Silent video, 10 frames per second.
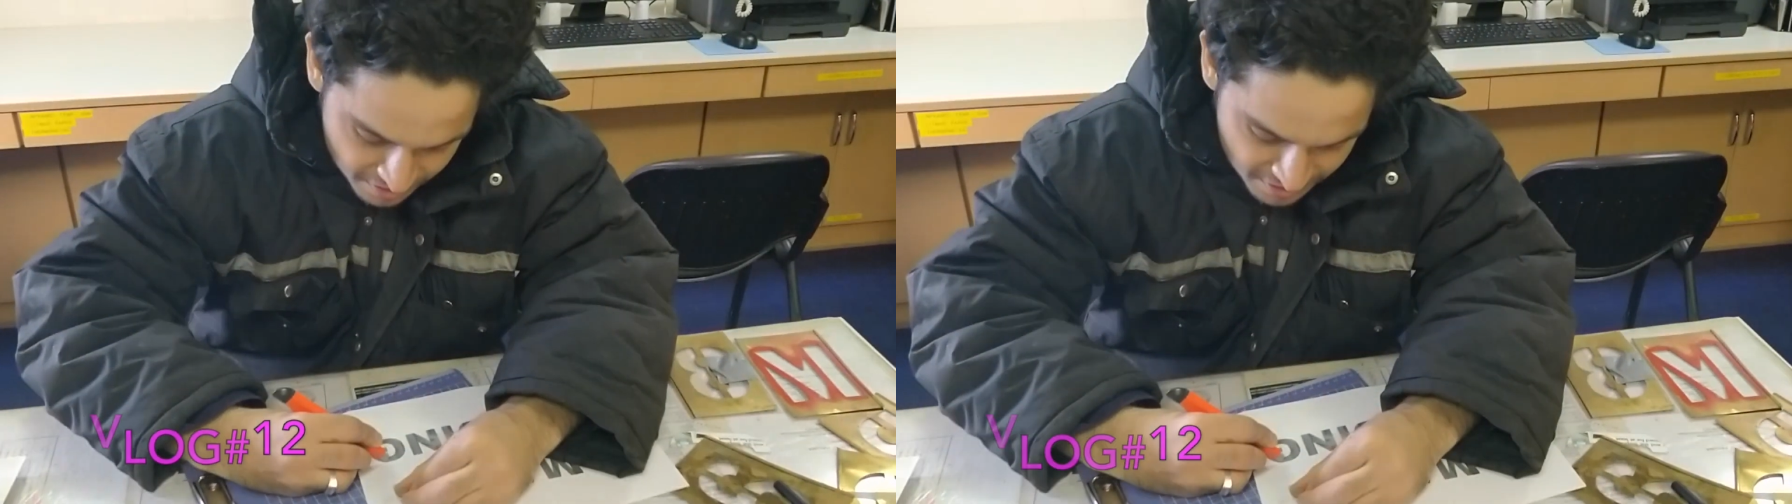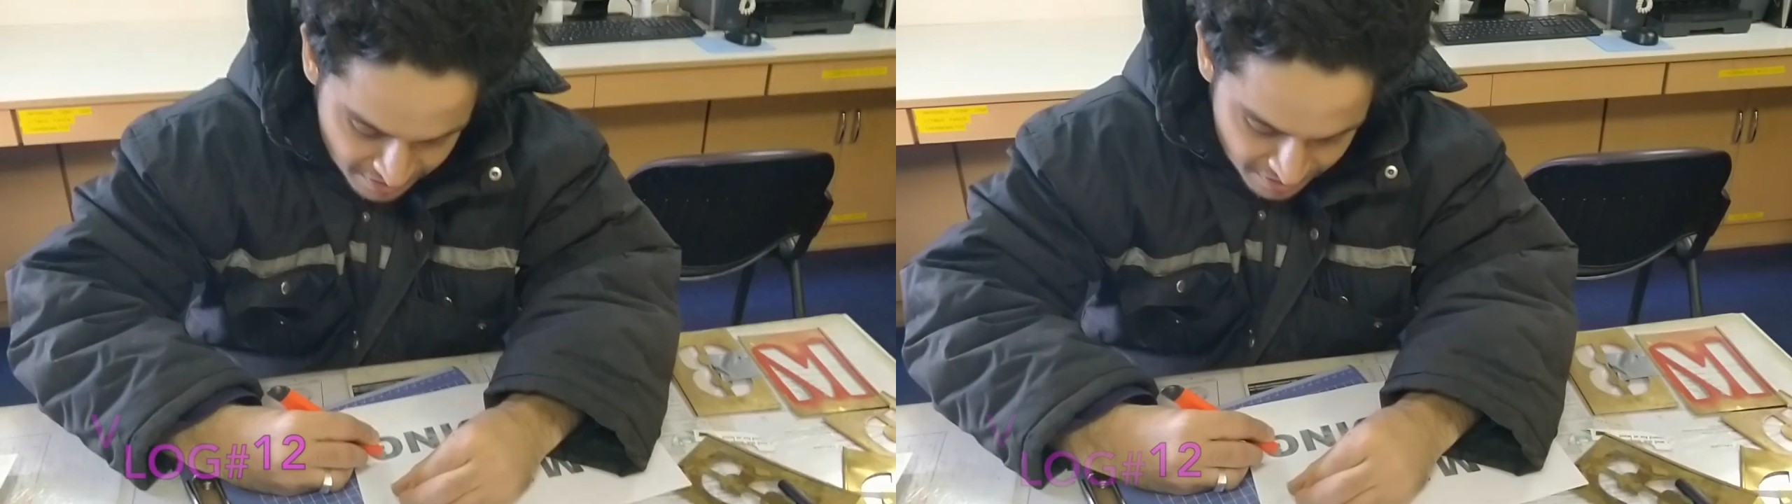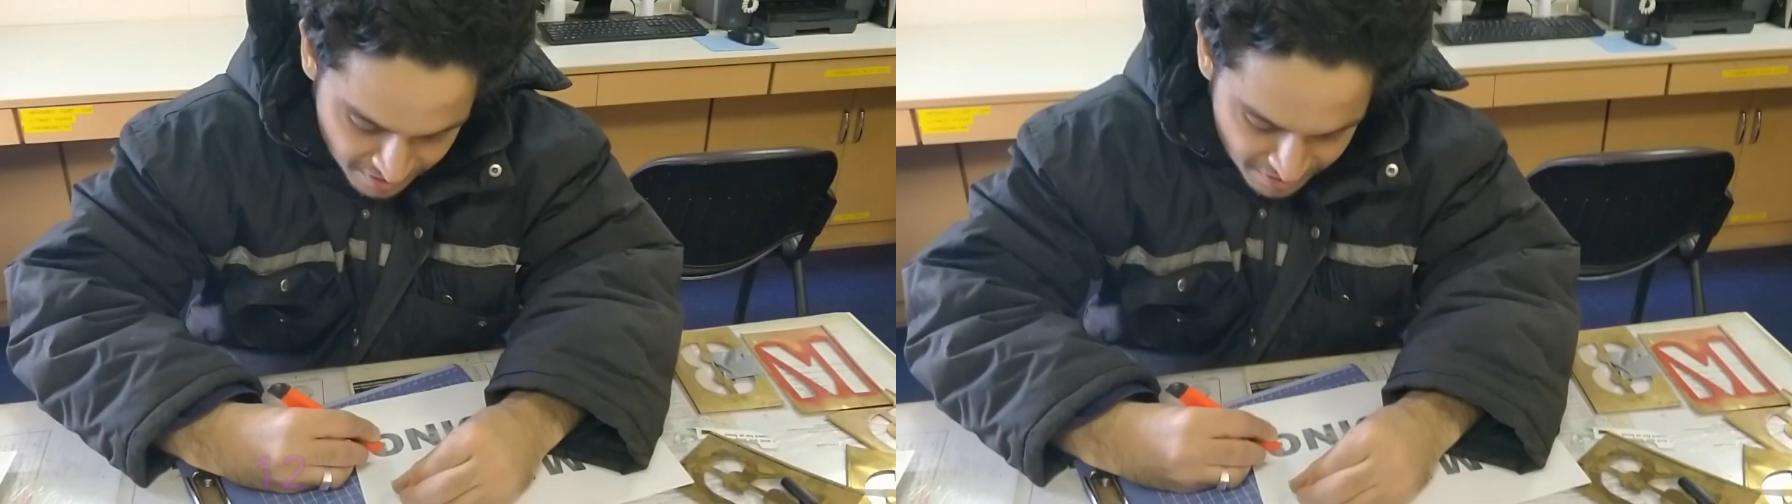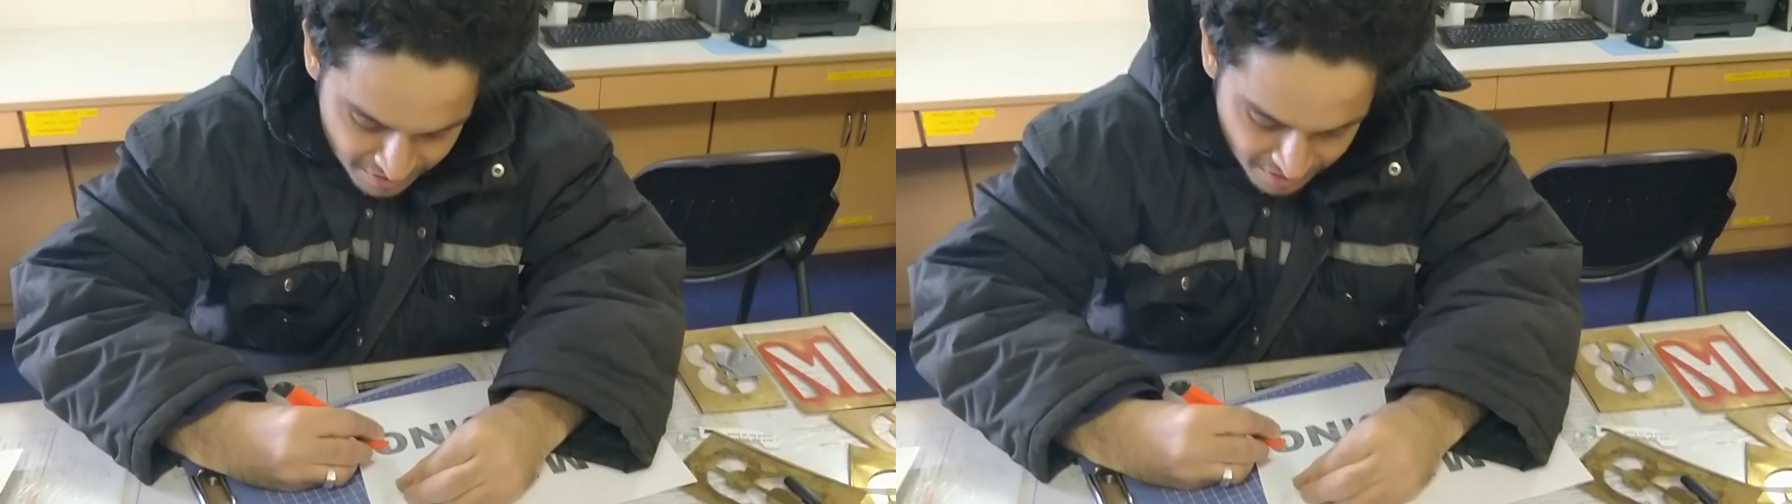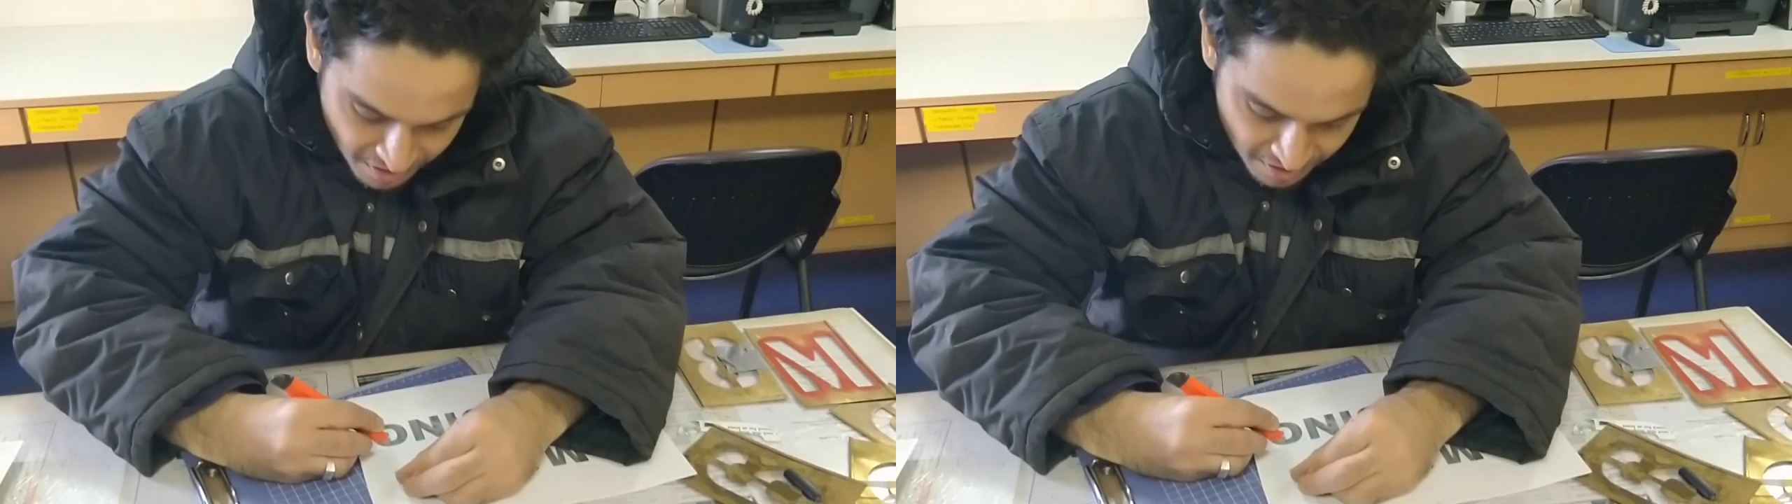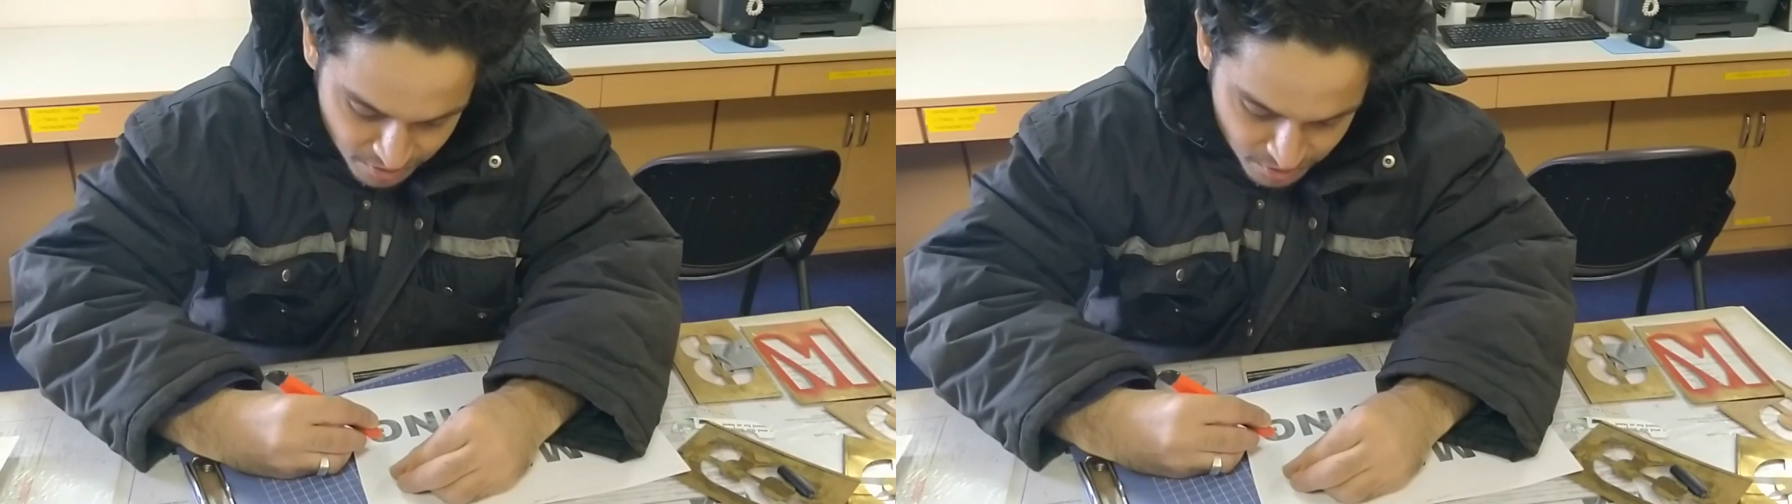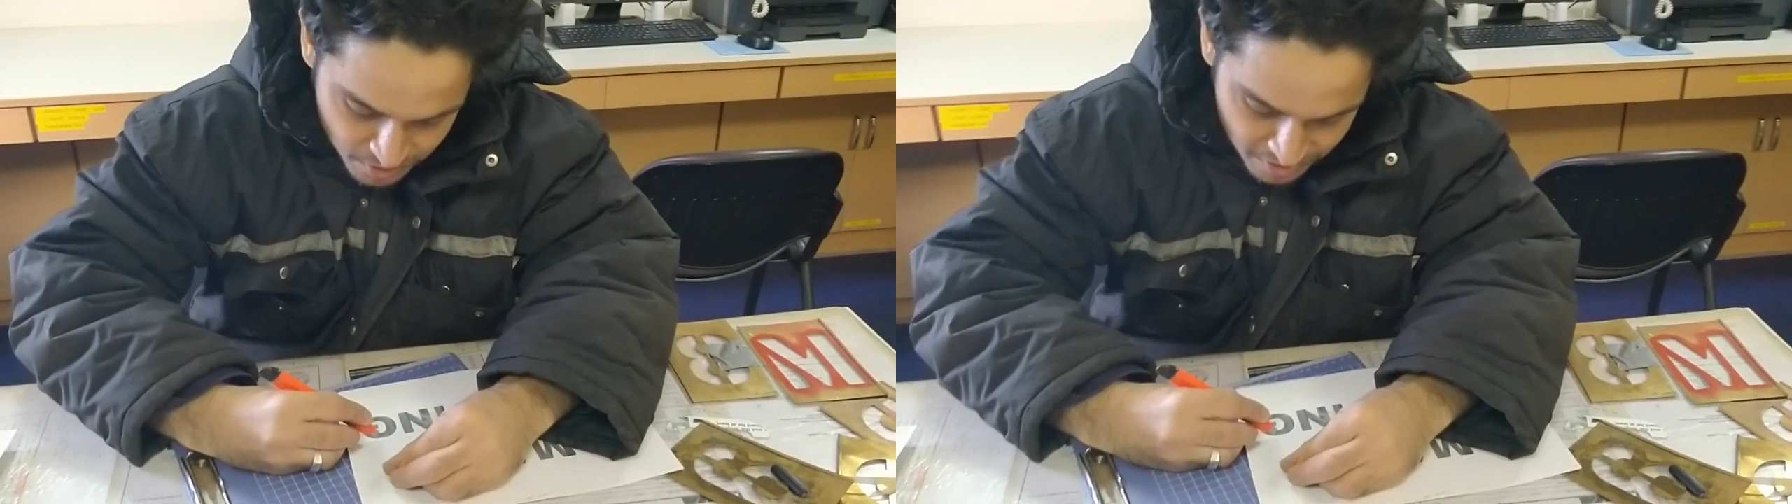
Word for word: stenciling in the cardboard